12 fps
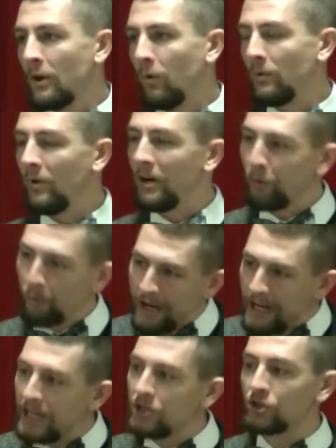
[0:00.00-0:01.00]
When we're
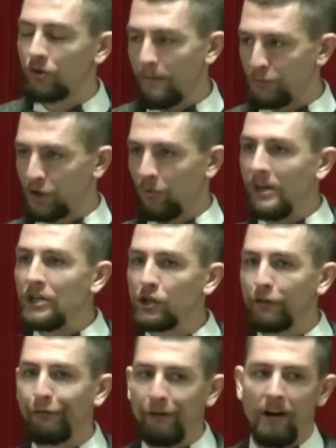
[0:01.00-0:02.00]
reading Scripture, we
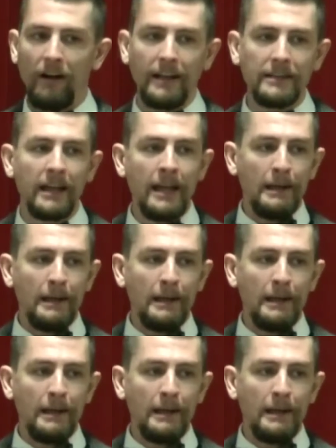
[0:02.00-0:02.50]
should find